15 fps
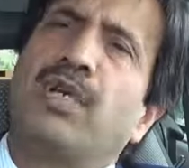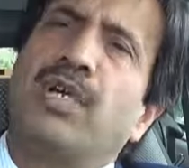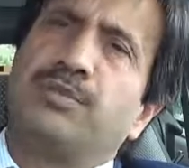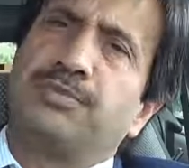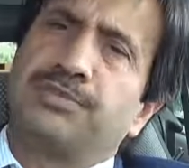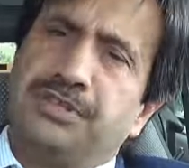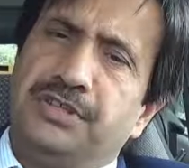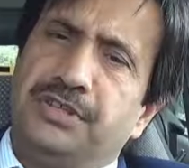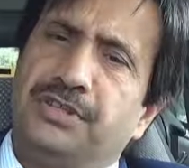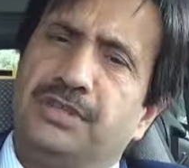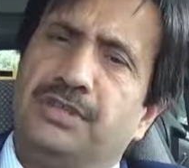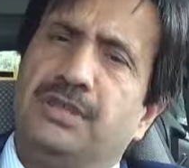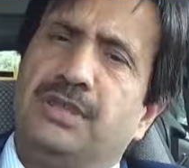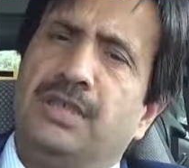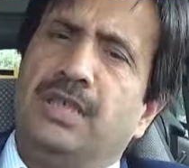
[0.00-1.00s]

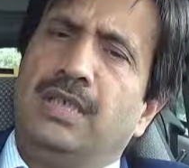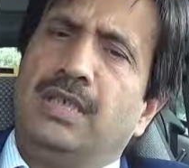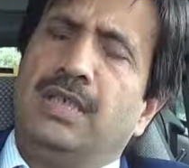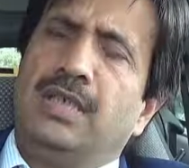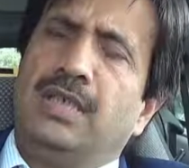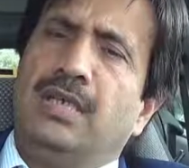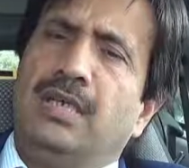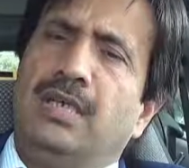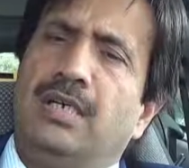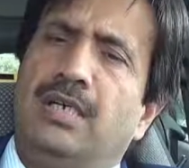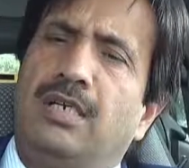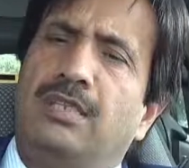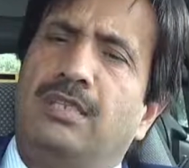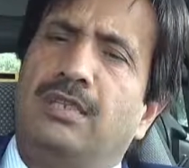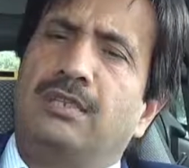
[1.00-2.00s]
biopsies
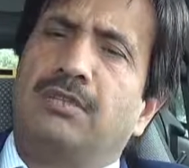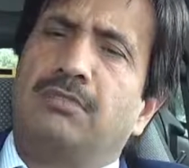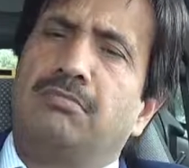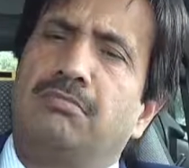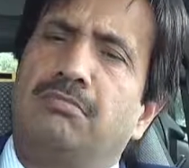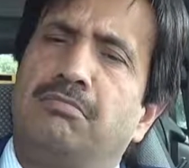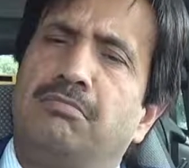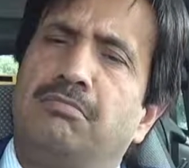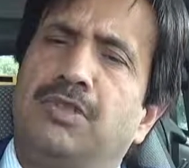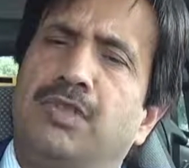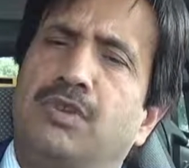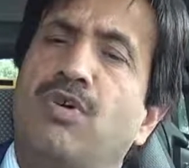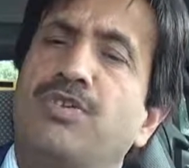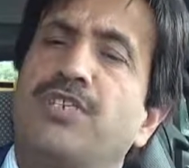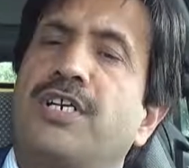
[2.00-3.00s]
are uh,
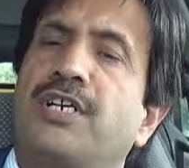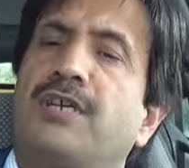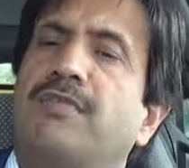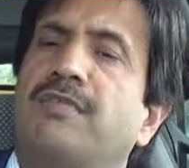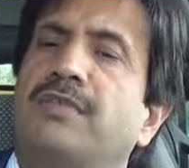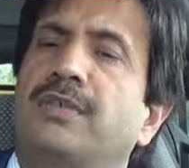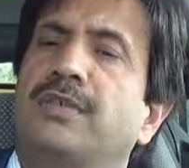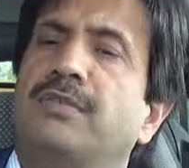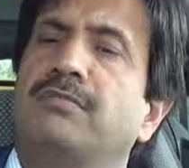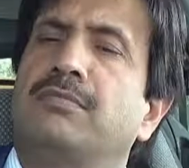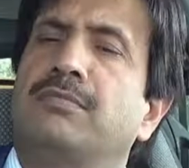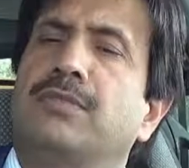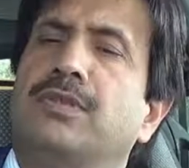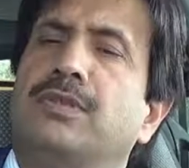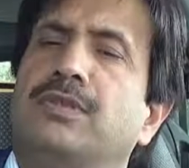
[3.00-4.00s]
the quantitative uh,
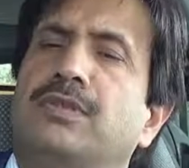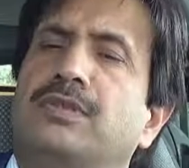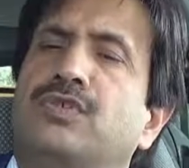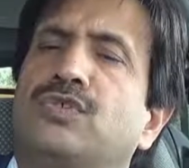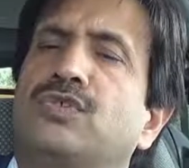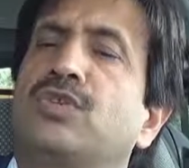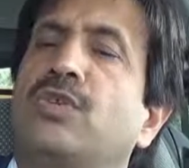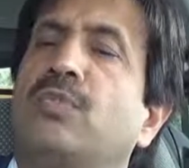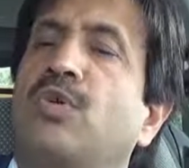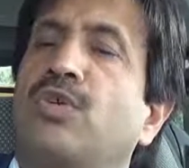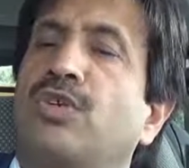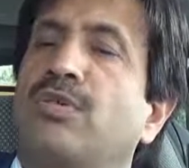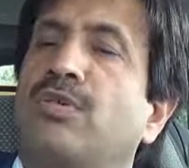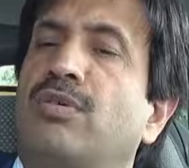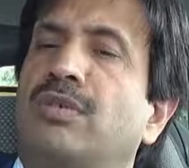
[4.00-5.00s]
uh,
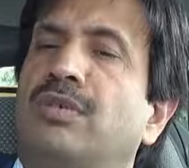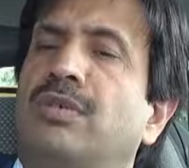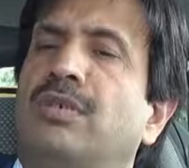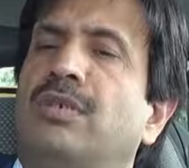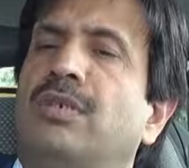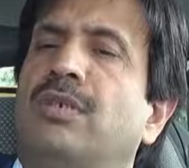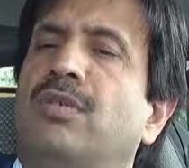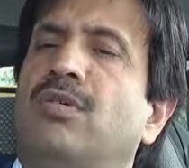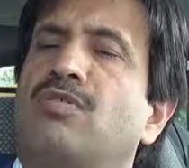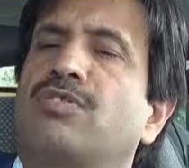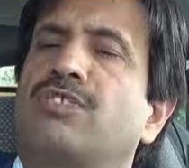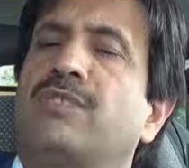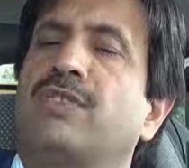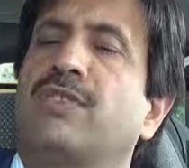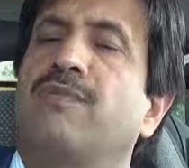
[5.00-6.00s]
sudomotor uh,
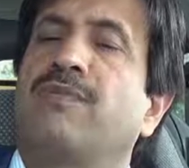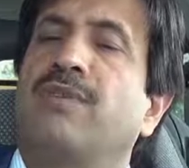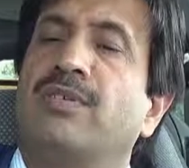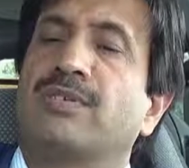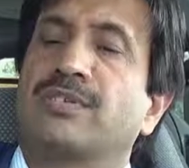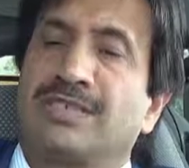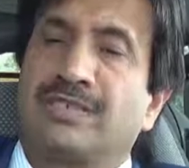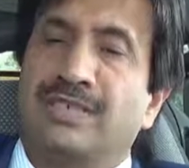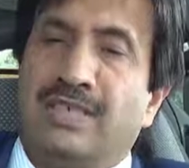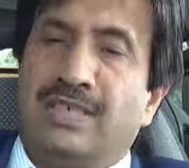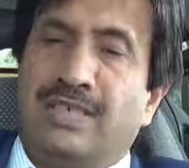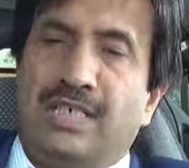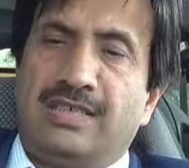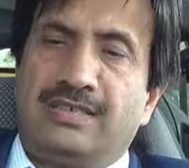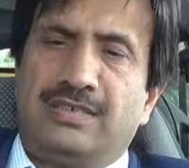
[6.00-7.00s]
axon
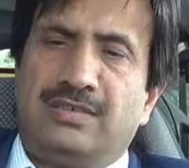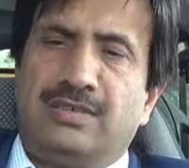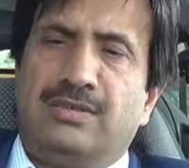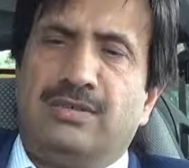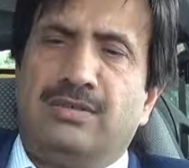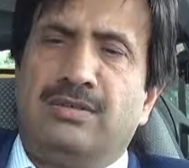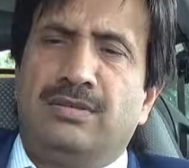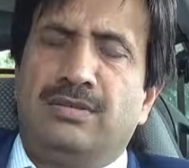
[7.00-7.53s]
refluxing test, you know,